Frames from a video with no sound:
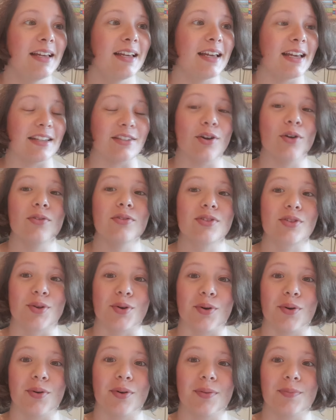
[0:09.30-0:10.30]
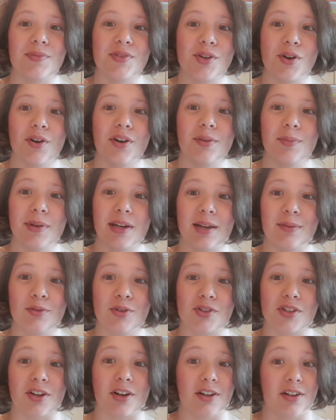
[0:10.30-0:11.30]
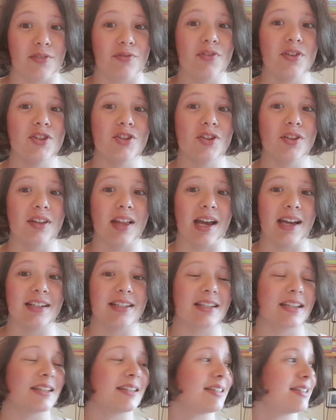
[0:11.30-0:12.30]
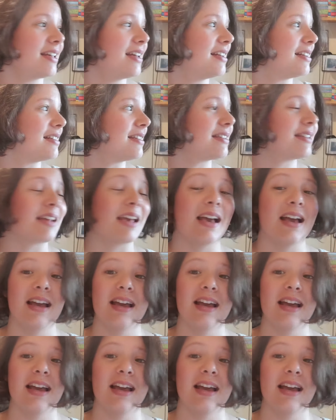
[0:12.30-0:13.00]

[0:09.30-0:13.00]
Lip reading: And also, I'm sorry, but I'm using artificial light since